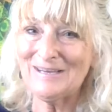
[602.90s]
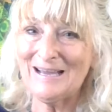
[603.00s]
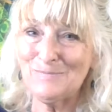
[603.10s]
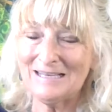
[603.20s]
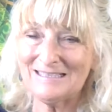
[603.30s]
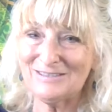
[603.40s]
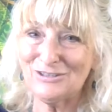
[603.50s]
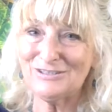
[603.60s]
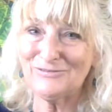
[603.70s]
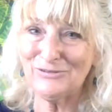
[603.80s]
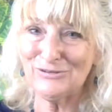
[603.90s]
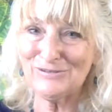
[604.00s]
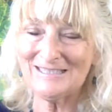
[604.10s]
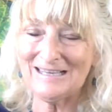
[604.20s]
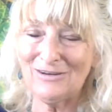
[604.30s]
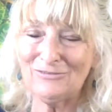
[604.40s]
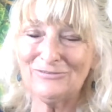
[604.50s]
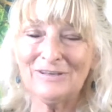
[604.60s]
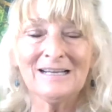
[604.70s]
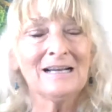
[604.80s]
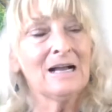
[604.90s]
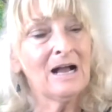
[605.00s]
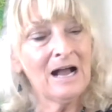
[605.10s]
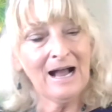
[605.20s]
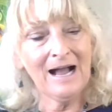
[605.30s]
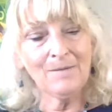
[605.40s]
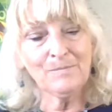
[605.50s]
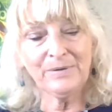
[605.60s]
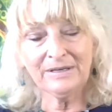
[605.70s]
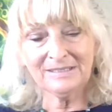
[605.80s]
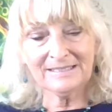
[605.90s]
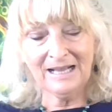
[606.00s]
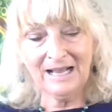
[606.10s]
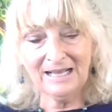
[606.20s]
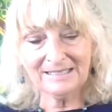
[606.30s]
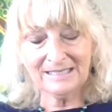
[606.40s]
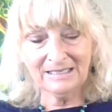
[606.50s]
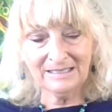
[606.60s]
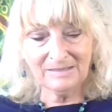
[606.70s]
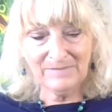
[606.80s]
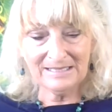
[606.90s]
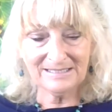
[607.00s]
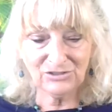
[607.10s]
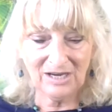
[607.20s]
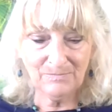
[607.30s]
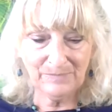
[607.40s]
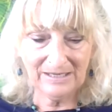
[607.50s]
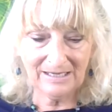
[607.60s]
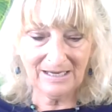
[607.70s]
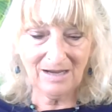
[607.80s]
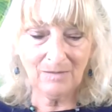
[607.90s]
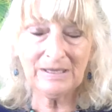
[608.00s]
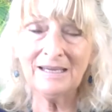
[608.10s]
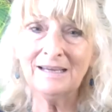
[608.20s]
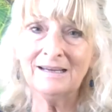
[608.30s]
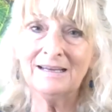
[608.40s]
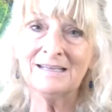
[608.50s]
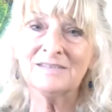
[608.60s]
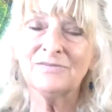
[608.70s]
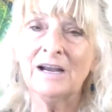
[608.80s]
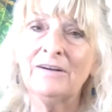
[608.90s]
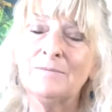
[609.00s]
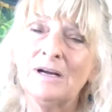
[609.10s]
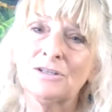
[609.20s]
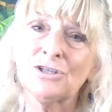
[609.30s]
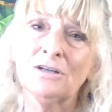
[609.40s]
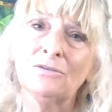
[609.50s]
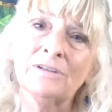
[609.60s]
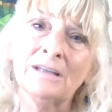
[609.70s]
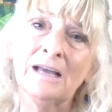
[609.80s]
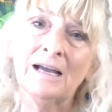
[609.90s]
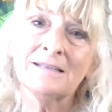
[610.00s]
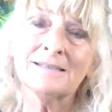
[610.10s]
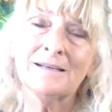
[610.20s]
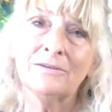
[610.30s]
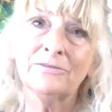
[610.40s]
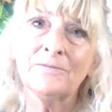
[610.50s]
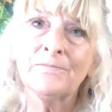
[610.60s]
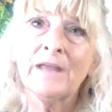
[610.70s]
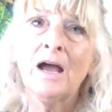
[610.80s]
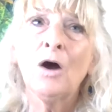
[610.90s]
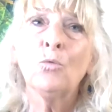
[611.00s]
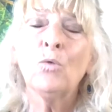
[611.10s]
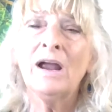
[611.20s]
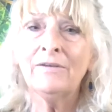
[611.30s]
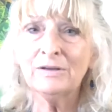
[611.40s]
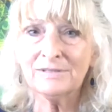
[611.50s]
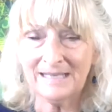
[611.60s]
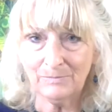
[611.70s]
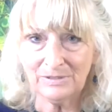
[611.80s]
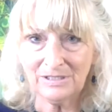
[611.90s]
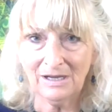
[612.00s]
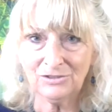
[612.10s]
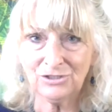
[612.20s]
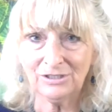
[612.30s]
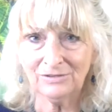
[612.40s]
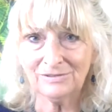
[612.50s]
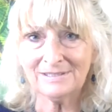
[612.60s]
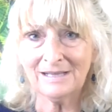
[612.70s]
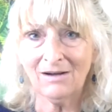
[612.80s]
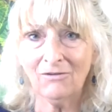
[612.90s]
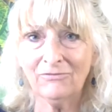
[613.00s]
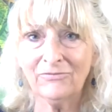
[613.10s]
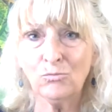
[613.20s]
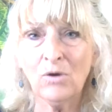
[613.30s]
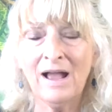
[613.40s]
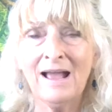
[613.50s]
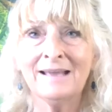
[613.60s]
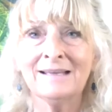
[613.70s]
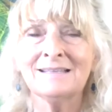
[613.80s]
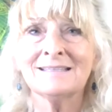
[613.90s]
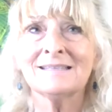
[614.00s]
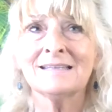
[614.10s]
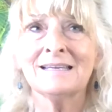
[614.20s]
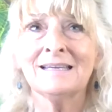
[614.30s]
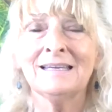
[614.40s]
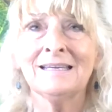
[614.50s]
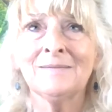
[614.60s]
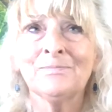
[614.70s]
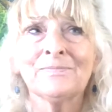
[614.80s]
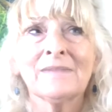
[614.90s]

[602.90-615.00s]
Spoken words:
get messages for yourself. But certainly the message I'm picking up here is very much along the lines of, where are you sabotaging yourself? Where is the